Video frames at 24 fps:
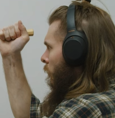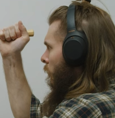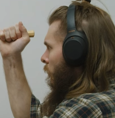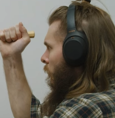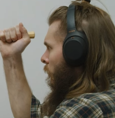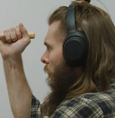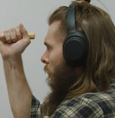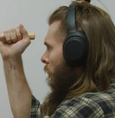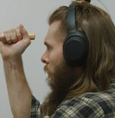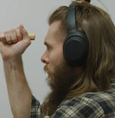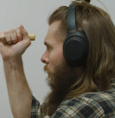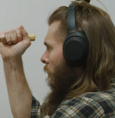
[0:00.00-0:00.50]

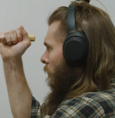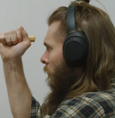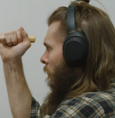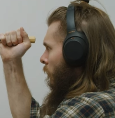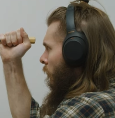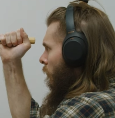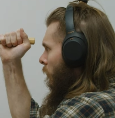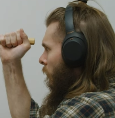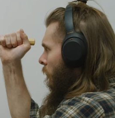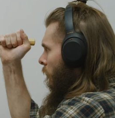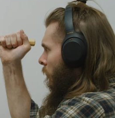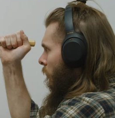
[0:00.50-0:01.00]

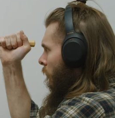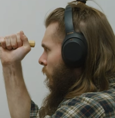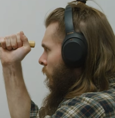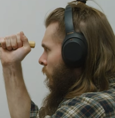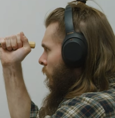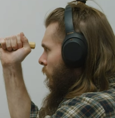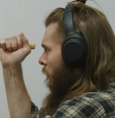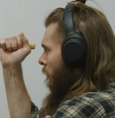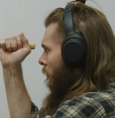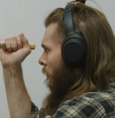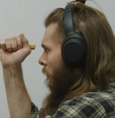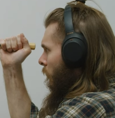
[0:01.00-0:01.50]

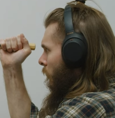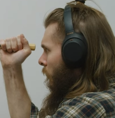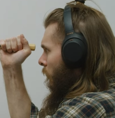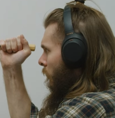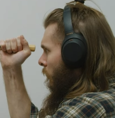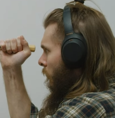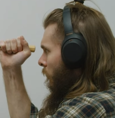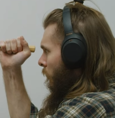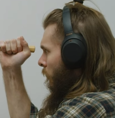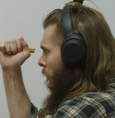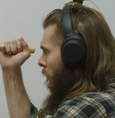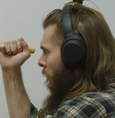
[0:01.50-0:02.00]

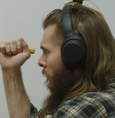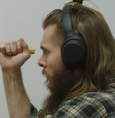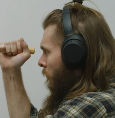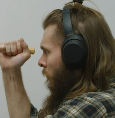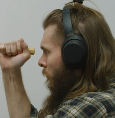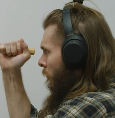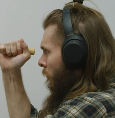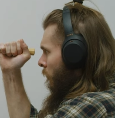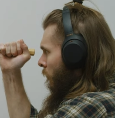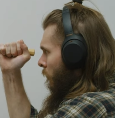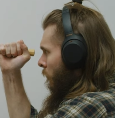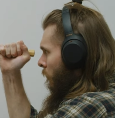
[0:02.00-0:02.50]

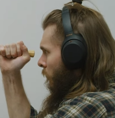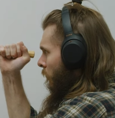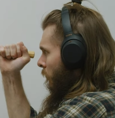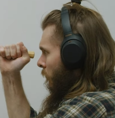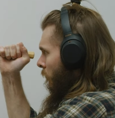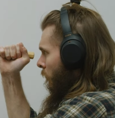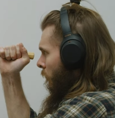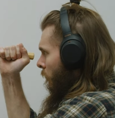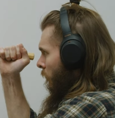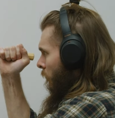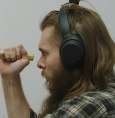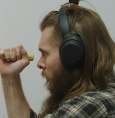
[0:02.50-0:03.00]

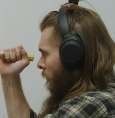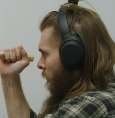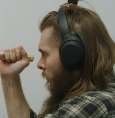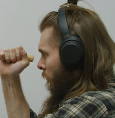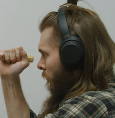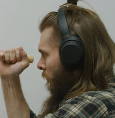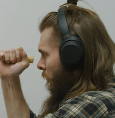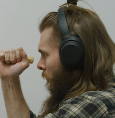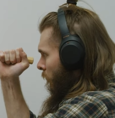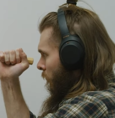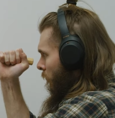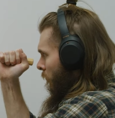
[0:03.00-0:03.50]

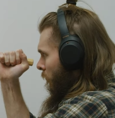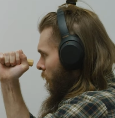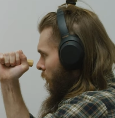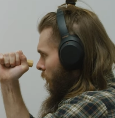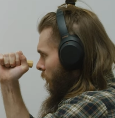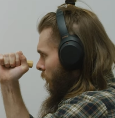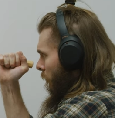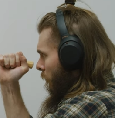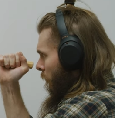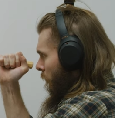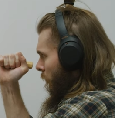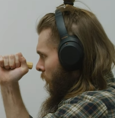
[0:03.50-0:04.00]

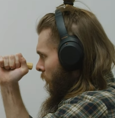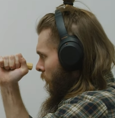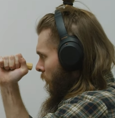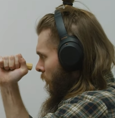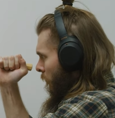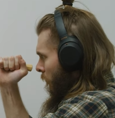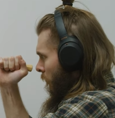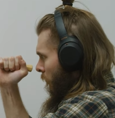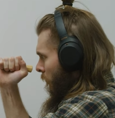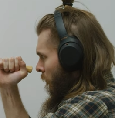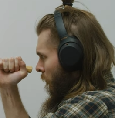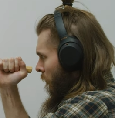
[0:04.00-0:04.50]

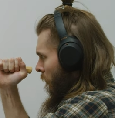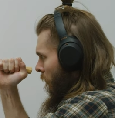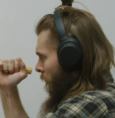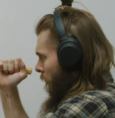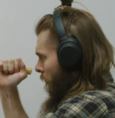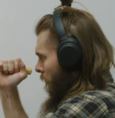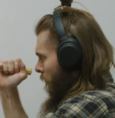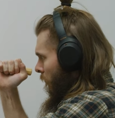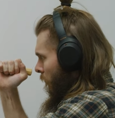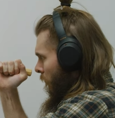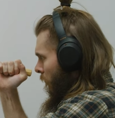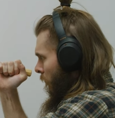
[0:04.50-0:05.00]

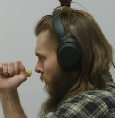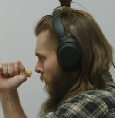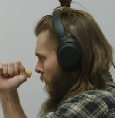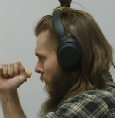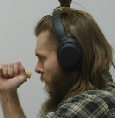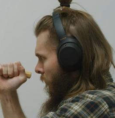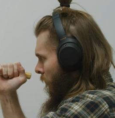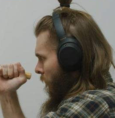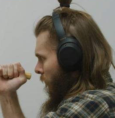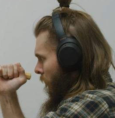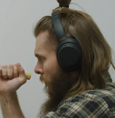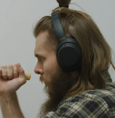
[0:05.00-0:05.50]

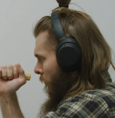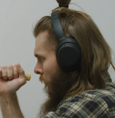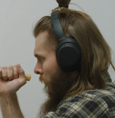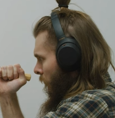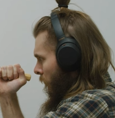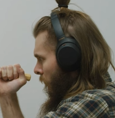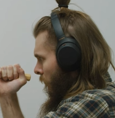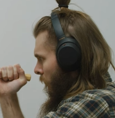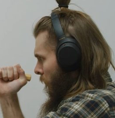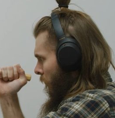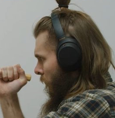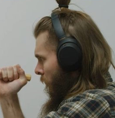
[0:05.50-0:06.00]

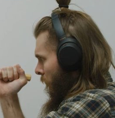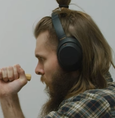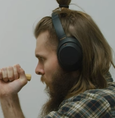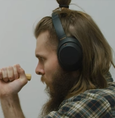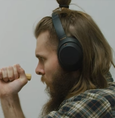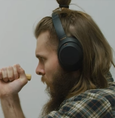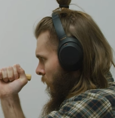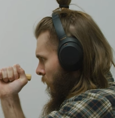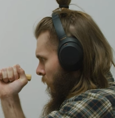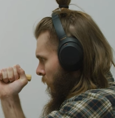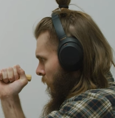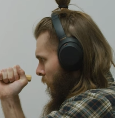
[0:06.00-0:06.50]

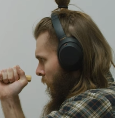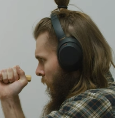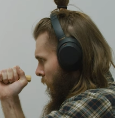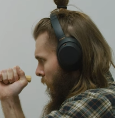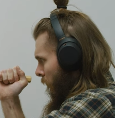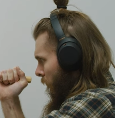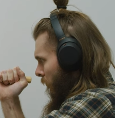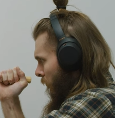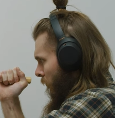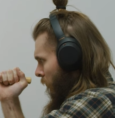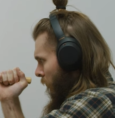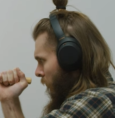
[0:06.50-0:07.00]

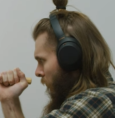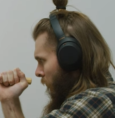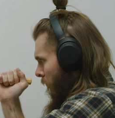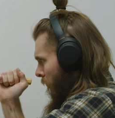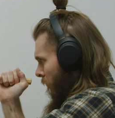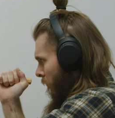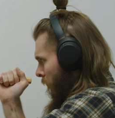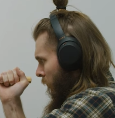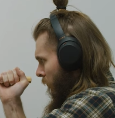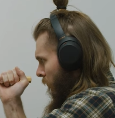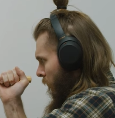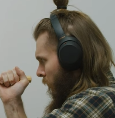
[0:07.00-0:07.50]

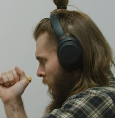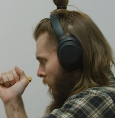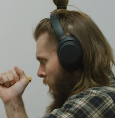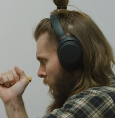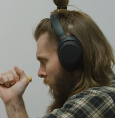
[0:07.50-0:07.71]
[no speech]